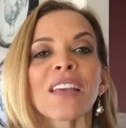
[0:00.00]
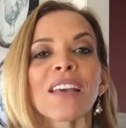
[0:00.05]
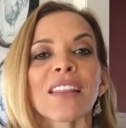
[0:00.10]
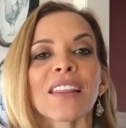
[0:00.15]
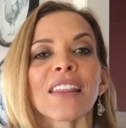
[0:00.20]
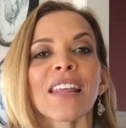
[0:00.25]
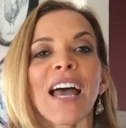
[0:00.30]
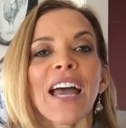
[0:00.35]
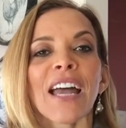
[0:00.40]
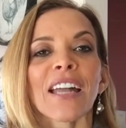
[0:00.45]

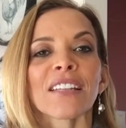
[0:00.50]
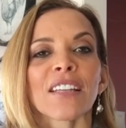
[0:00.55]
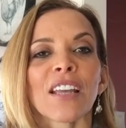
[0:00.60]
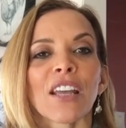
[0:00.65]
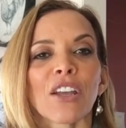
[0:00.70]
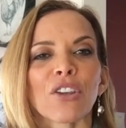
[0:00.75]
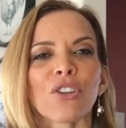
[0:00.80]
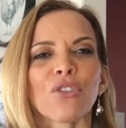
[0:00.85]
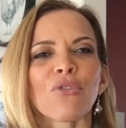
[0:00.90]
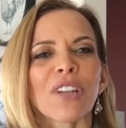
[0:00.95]
that
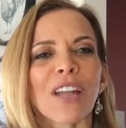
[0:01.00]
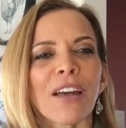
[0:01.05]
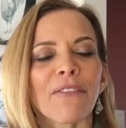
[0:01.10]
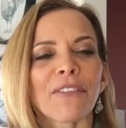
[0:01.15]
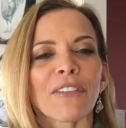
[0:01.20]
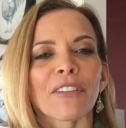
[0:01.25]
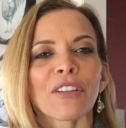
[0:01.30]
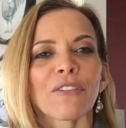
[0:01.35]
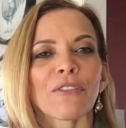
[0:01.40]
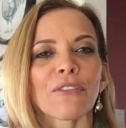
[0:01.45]
you're not
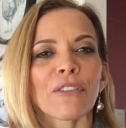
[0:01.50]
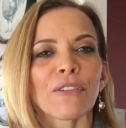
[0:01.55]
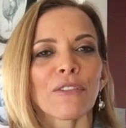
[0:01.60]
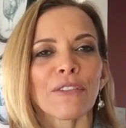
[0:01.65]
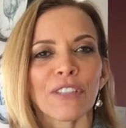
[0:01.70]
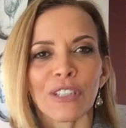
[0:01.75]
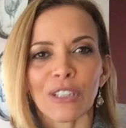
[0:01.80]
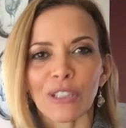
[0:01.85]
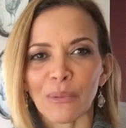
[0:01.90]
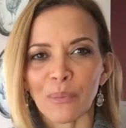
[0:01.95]
feeling
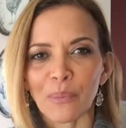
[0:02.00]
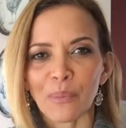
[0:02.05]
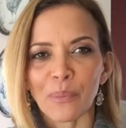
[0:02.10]
fulfilled?